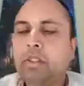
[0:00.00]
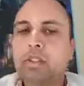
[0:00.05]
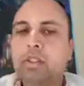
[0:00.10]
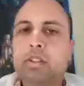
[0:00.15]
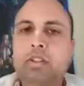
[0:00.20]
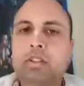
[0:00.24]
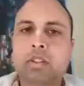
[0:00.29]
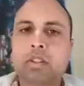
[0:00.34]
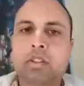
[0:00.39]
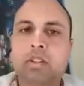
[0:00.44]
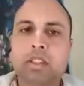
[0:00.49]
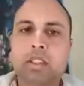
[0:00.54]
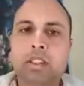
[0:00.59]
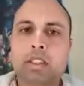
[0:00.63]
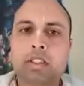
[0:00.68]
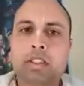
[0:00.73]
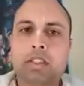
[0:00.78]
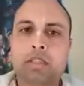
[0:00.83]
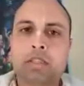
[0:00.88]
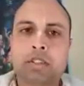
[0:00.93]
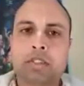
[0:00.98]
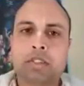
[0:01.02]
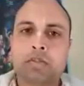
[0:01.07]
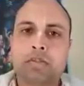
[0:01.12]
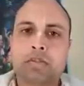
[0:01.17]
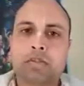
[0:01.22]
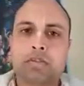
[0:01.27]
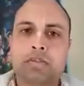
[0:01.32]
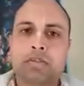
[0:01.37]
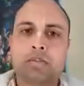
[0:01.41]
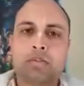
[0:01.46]
So ignorance of
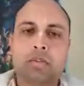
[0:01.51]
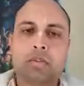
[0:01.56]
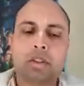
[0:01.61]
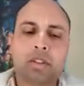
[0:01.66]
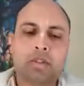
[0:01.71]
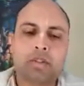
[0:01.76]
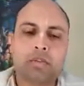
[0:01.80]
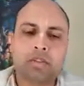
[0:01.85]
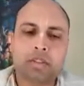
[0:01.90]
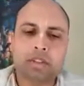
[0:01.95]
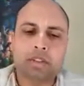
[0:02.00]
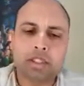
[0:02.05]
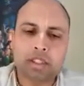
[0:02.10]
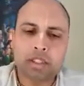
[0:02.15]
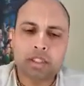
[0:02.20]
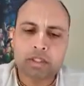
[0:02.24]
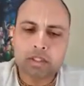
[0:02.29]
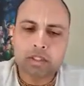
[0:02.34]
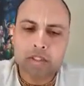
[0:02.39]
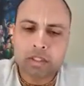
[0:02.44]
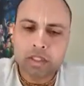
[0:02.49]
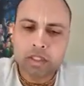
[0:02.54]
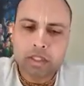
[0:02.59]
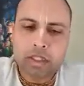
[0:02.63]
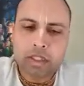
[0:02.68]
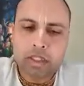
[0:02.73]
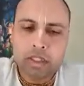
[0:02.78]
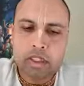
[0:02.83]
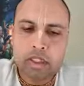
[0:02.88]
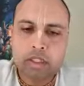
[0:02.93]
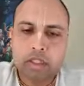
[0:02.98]
four different things.
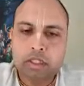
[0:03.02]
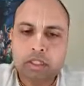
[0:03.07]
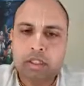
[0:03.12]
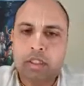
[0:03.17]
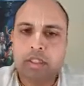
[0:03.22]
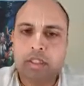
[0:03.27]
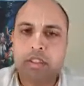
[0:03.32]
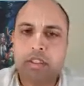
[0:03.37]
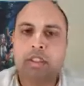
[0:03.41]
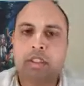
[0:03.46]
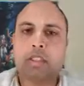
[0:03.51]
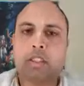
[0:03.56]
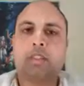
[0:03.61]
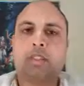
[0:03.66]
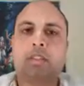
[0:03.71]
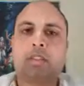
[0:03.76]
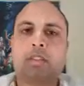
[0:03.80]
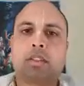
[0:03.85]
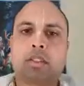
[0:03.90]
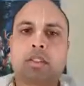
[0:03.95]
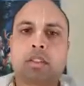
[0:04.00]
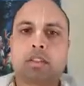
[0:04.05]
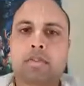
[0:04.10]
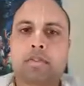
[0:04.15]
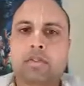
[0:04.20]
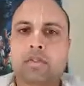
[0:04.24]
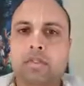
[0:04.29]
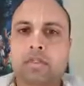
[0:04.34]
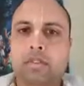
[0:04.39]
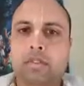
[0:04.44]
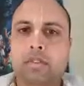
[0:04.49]
Ignorance of
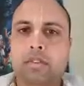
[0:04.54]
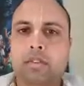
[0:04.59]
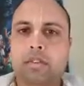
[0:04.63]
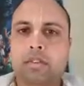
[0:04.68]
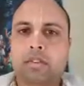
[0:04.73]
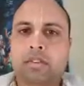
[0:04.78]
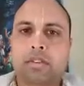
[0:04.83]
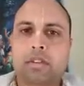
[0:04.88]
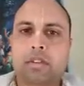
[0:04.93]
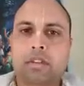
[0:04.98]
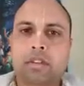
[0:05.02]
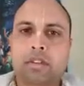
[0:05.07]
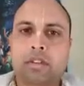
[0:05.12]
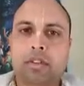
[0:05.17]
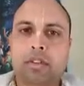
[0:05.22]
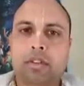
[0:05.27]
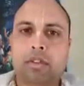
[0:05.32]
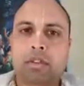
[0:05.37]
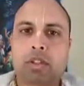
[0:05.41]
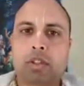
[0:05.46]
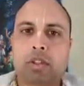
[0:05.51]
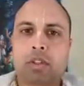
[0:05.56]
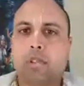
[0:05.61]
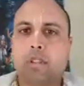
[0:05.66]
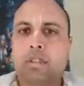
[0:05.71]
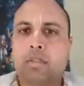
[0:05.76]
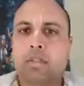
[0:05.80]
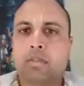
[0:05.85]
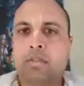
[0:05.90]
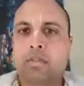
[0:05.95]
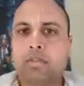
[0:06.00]
the position
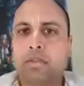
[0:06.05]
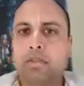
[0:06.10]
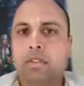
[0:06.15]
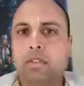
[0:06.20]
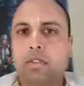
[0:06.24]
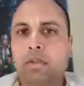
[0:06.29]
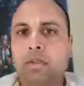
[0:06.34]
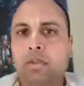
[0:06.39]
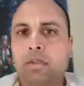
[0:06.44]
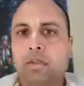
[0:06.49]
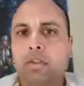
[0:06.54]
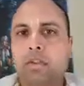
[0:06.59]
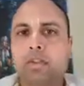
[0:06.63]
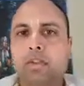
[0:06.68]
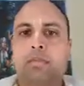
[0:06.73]
of the Lord,